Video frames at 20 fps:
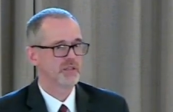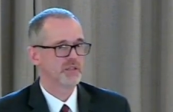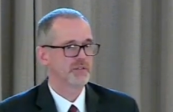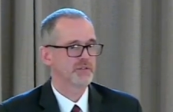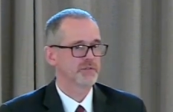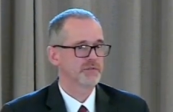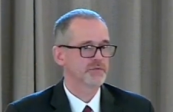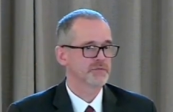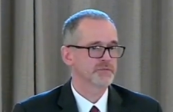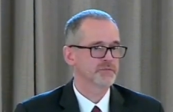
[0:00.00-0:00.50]

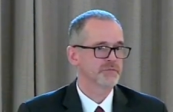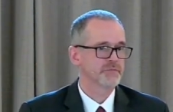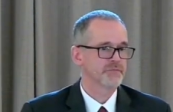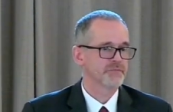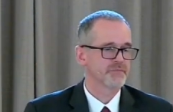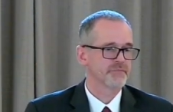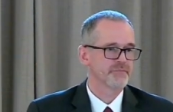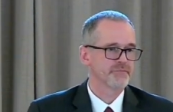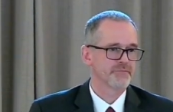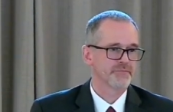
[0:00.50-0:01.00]

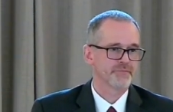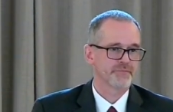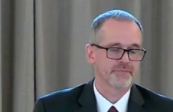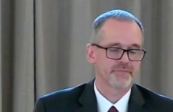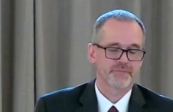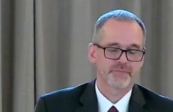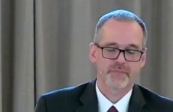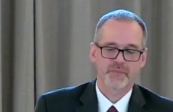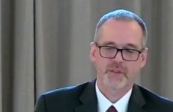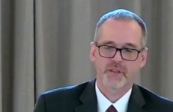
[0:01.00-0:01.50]

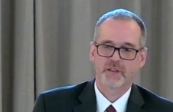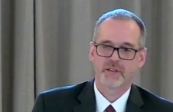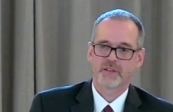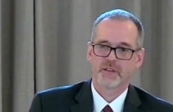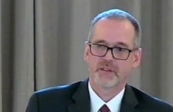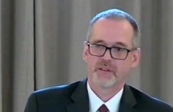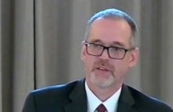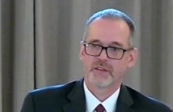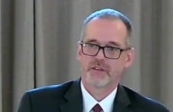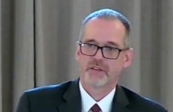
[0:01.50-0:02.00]

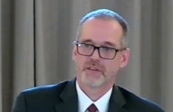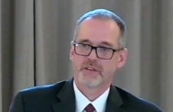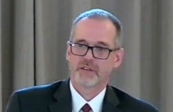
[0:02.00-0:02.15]
Nothing is said.